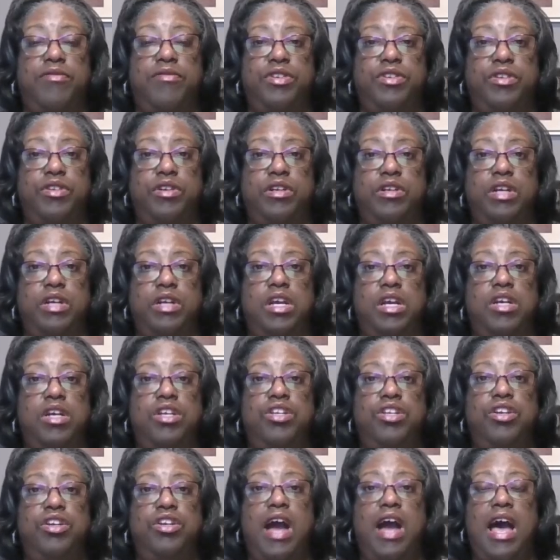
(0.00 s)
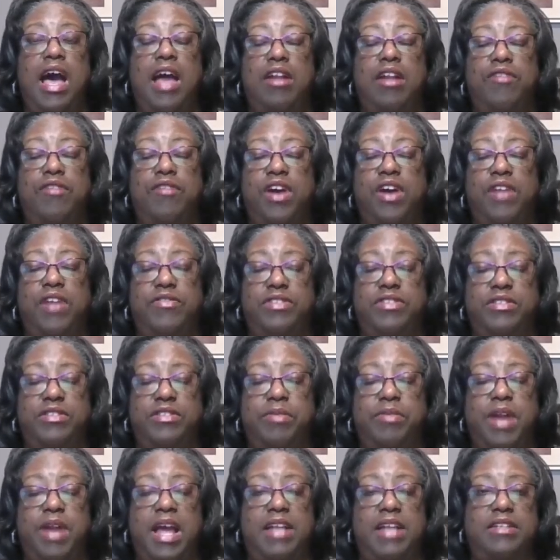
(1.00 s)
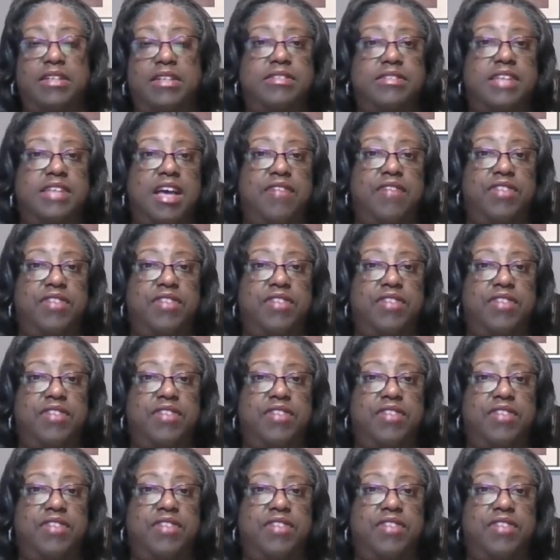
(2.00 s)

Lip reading: of your out-of-office practice.